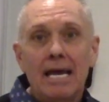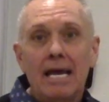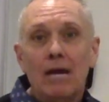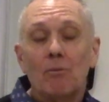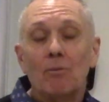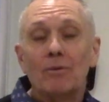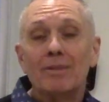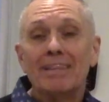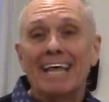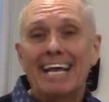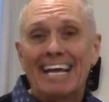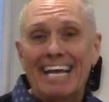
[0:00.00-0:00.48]

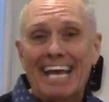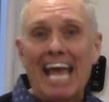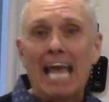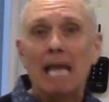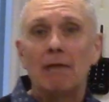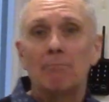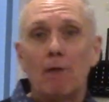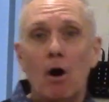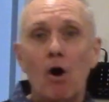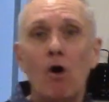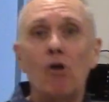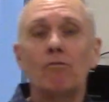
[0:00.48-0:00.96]
When they
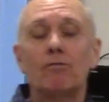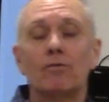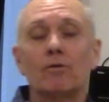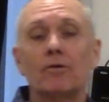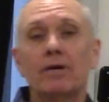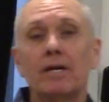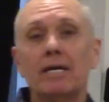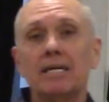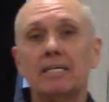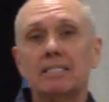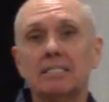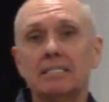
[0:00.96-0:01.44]
came
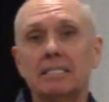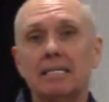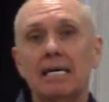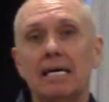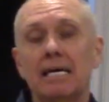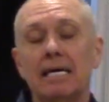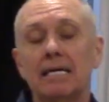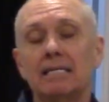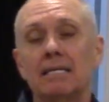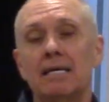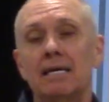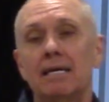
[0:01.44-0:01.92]
over, he
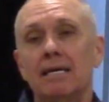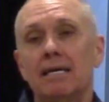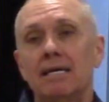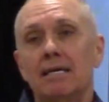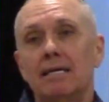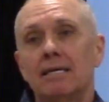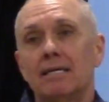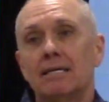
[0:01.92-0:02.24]
said,